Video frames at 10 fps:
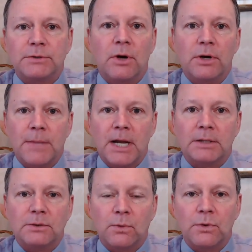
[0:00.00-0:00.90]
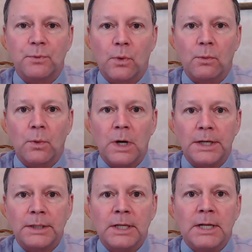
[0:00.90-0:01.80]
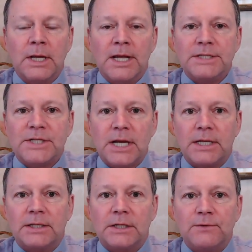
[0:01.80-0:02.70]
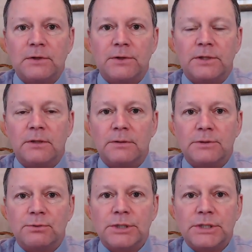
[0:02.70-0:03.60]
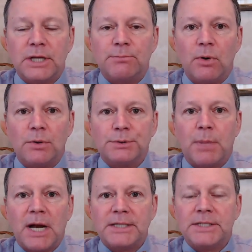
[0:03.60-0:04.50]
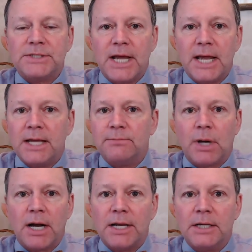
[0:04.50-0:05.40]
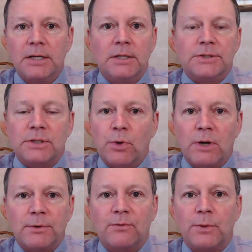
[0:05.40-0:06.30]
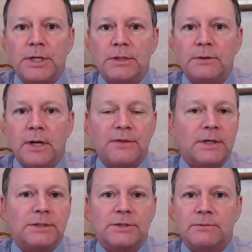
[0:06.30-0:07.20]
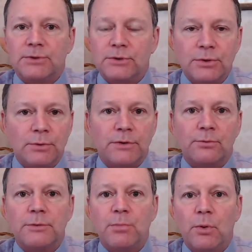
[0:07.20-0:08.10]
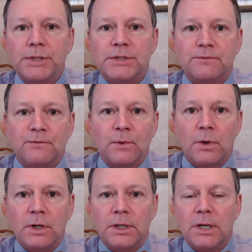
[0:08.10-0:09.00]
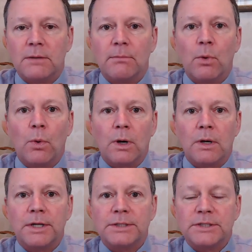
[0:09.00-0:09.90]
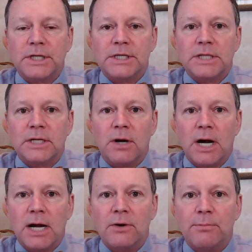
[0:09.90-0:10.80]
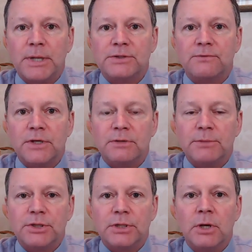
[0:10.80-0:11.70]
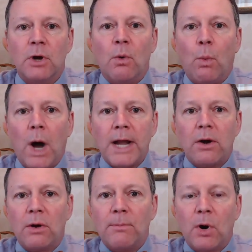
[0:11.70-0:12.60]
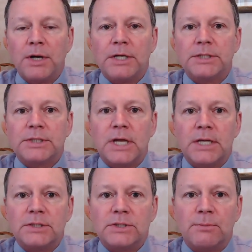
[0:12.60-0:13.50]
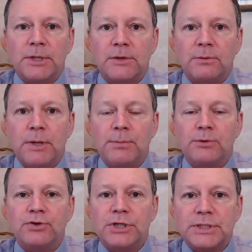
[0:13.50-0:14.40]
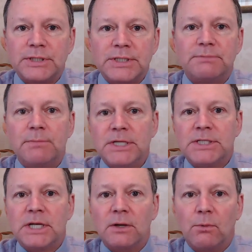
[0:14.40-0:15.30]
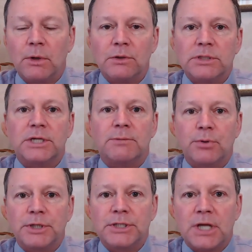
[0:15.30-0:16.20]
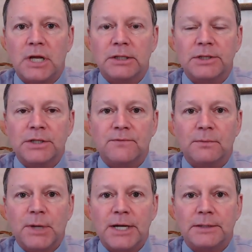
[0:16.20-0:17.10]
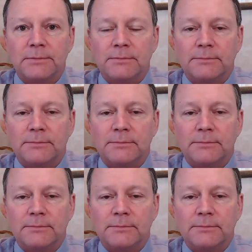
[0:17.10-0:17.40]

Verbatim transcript: going back to World War I. And second, if you look at the swing state polls, Biden is ahead by somewhere between, I think it's 2 or 3 points in Florida, more in states like Ohio, Pennsylvania, Michigan. Why are markets and so many other people just dismissing what looks like a pretty solid lead for Biden?